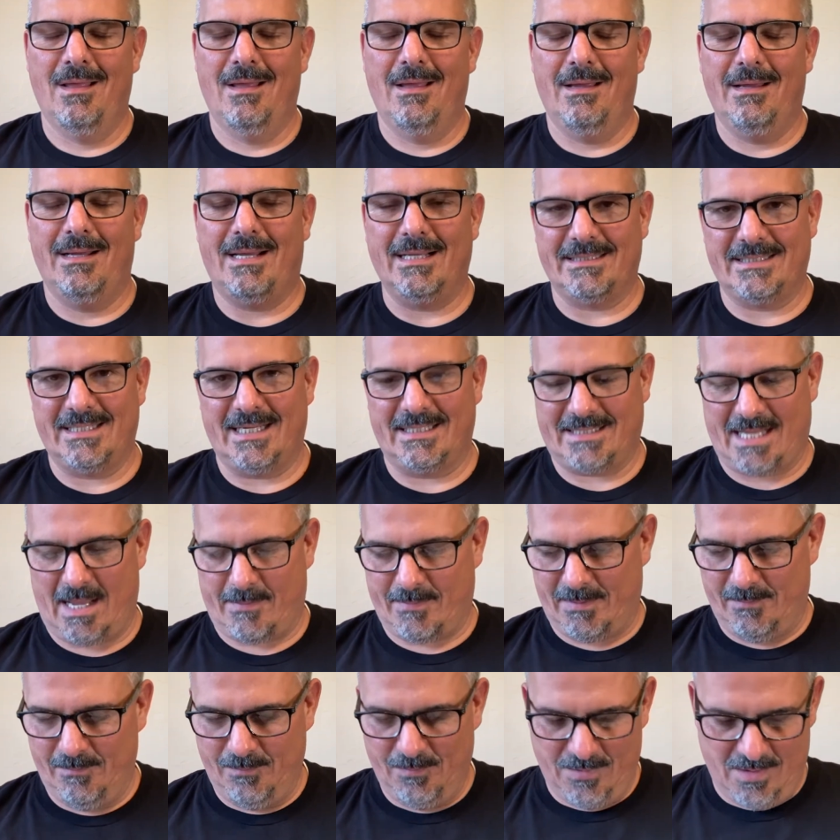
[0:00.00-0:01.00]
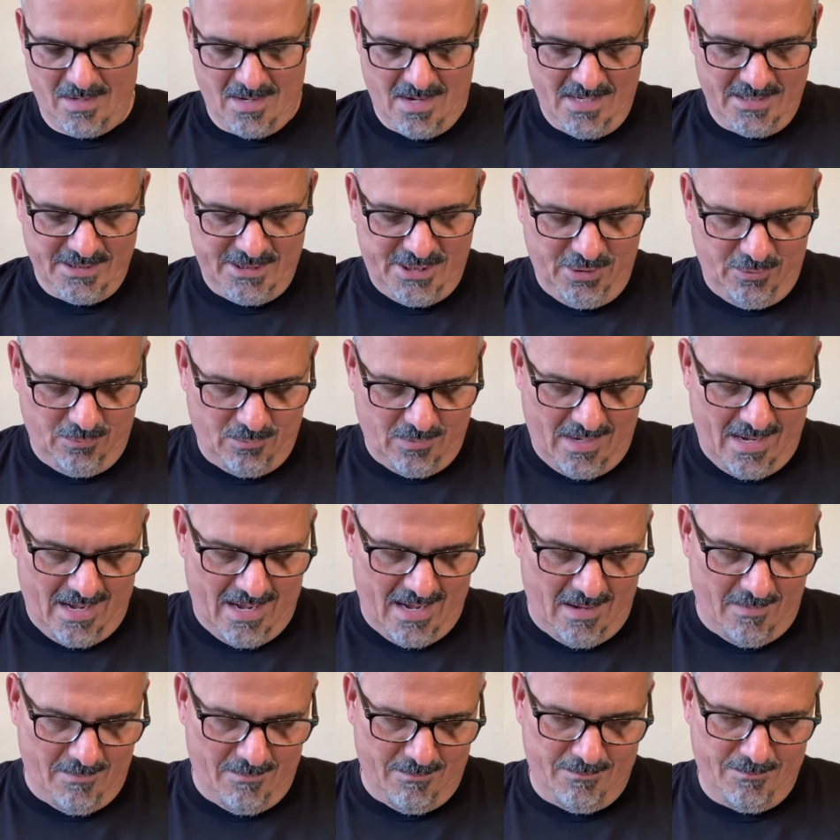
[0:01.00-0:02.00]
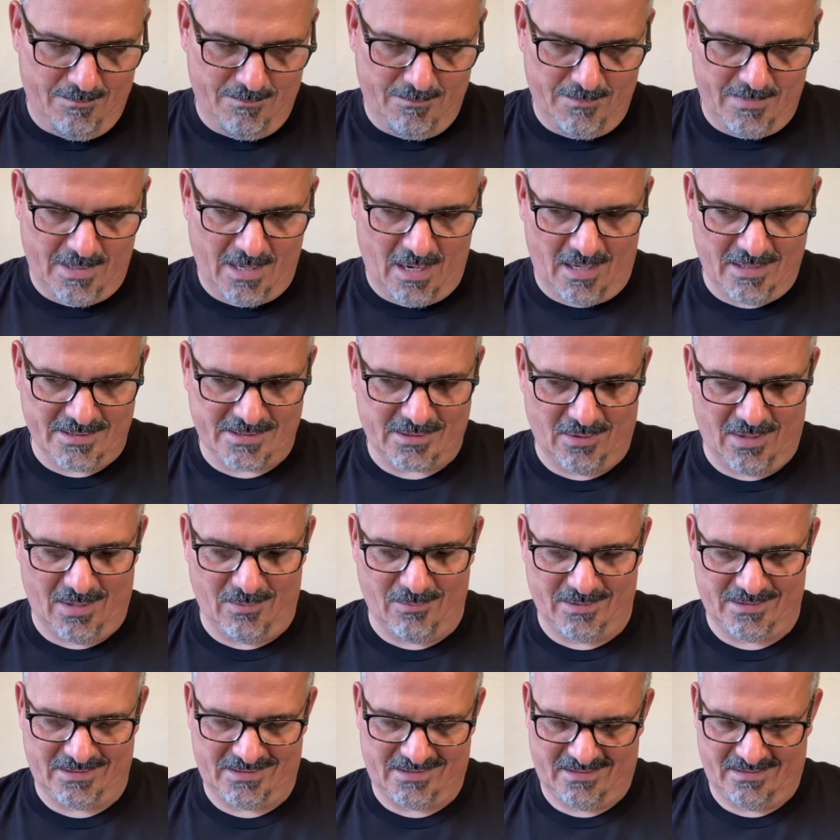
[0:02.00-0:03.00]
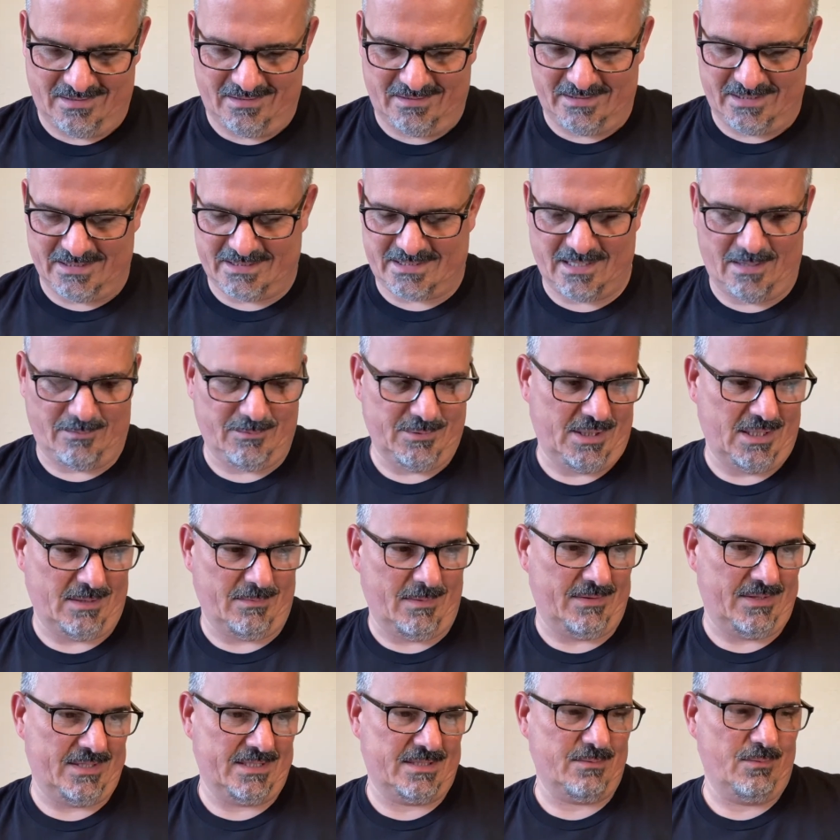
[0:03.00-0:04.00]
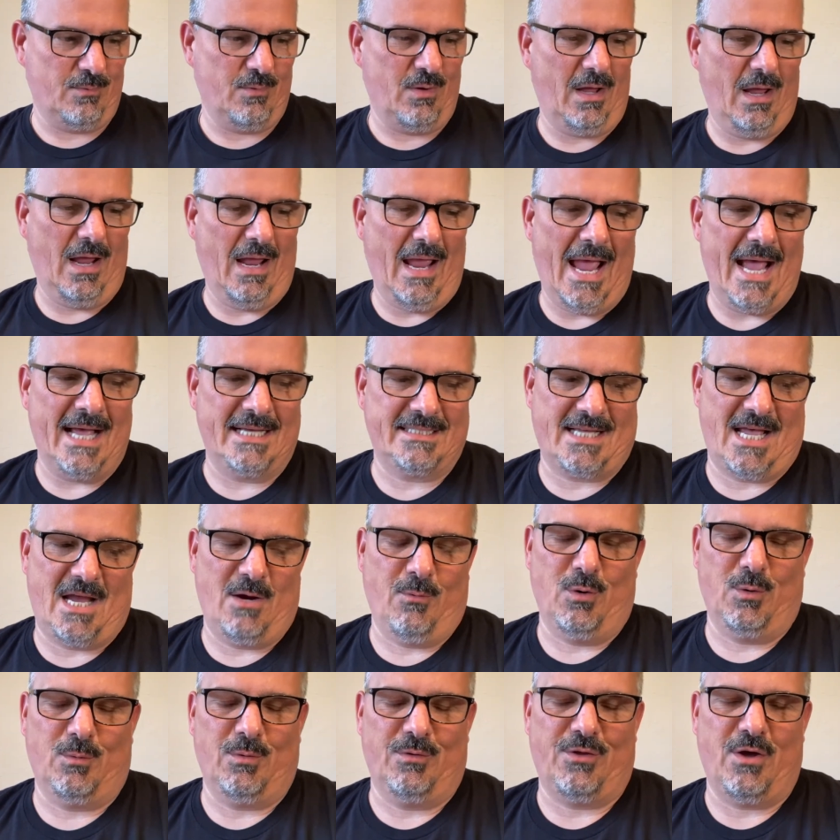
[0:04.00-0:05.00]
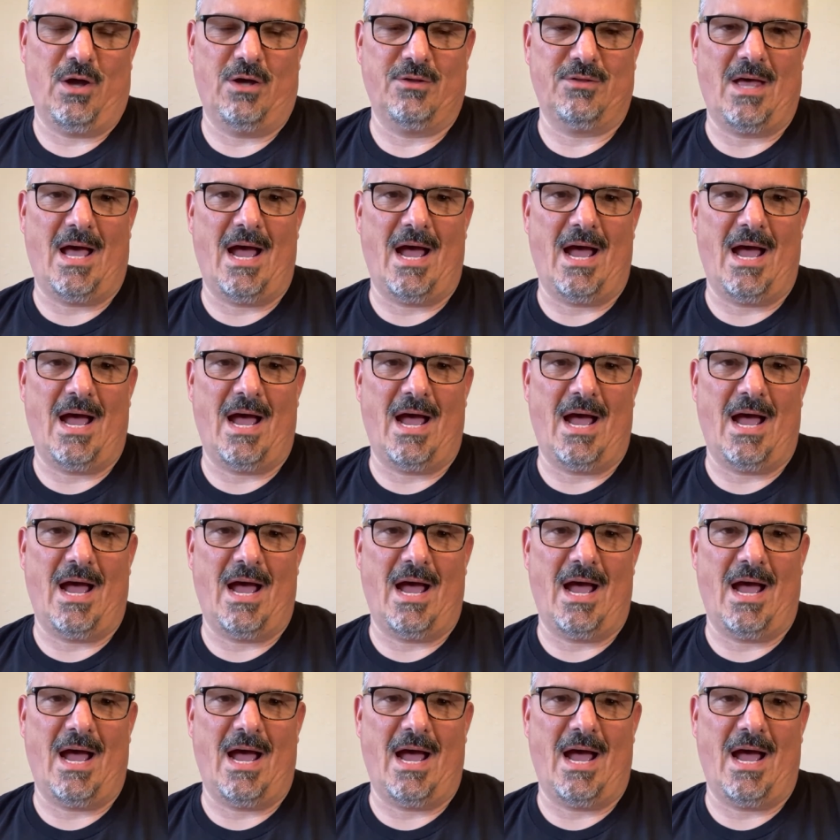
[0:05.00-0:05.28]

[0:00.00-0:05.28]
because it does happen too. But also I'm gonna talk about this as I work with Thoth.